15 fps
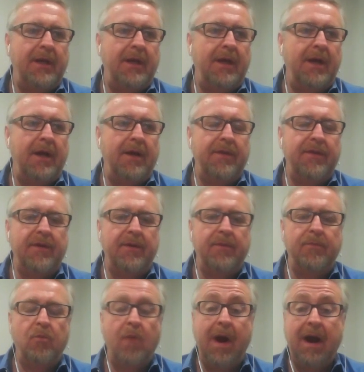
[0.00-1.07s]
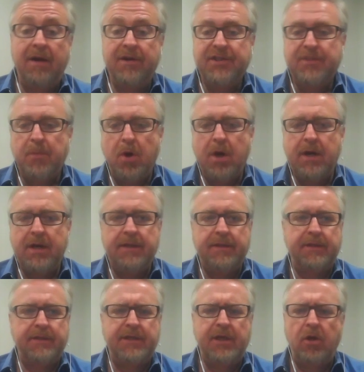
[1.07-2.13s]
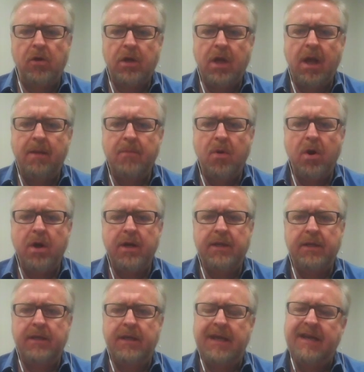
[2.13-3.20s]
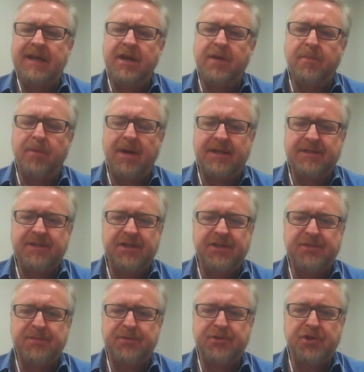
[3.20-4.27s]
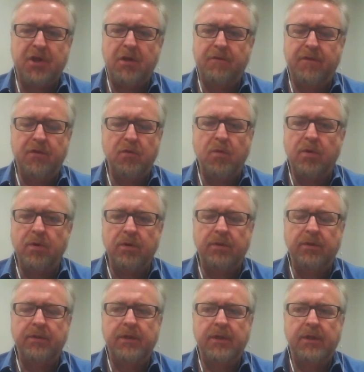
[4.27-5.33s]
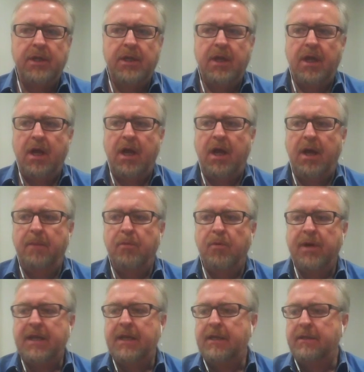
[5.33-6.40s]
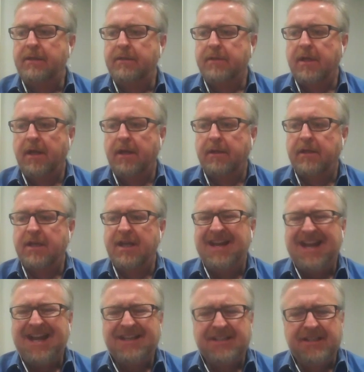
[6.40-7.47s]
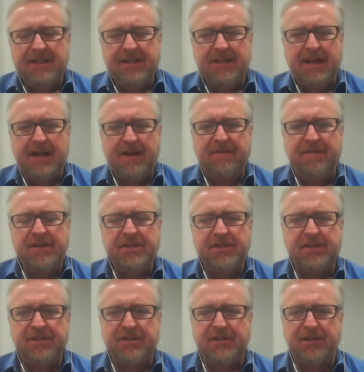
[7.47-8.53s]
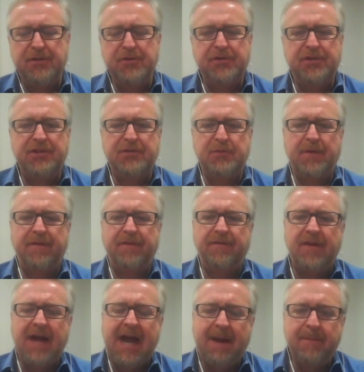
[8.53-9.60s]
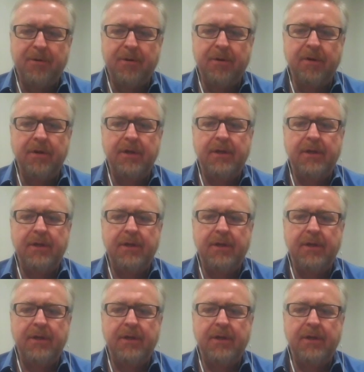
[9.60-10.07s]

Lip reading: the wireless market, the telecom market, and enterprise customers all over the world, bringing connected and efficient solutions with fiber,